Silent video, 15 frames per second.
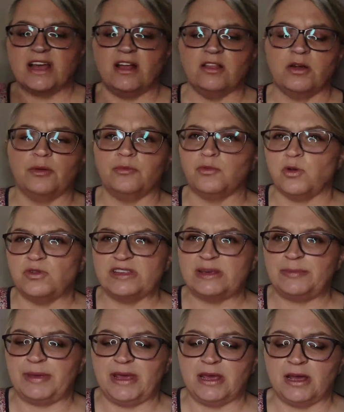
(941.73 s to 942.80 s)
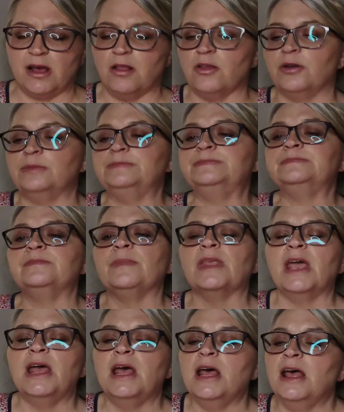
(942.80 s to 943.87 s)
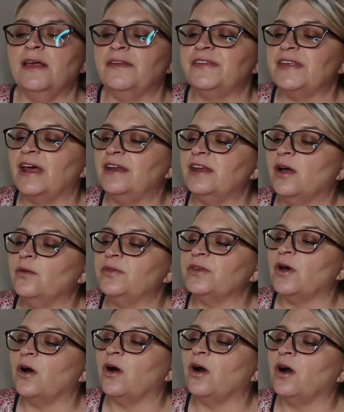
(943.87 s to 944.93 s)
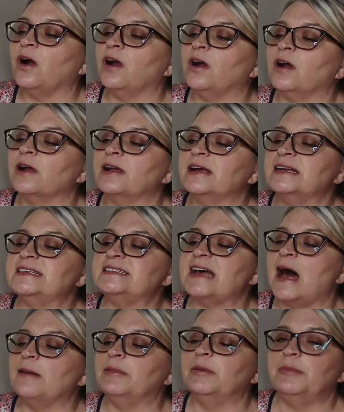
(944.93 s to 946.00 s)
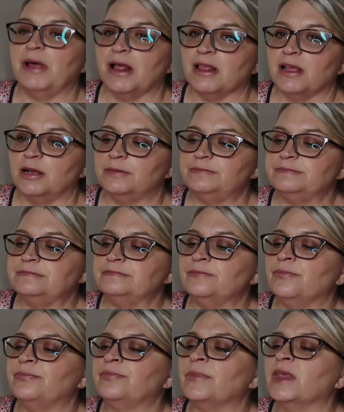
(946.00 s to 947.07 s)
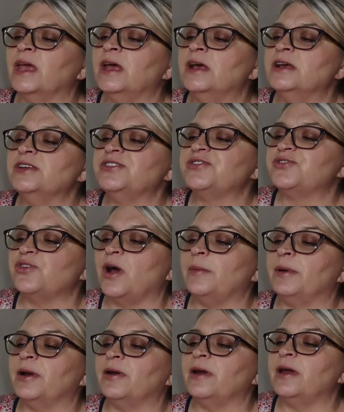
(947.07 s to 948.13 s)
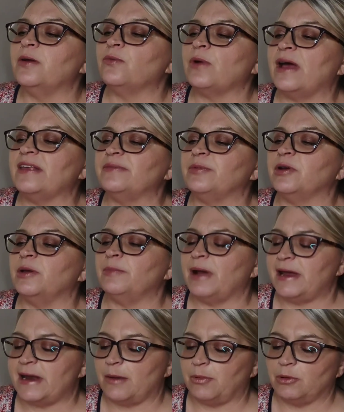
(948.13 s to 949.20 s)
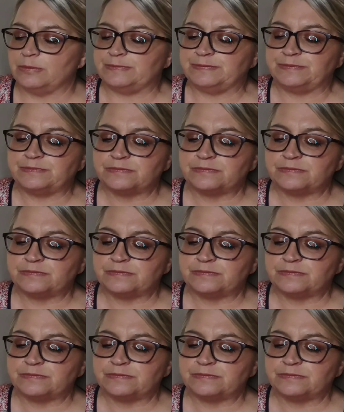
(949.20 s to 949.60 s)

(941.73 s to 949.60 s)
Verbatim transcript: color, rosy pink color. Scent notes are casaba melon, strawberry, raspberry, and pineapple.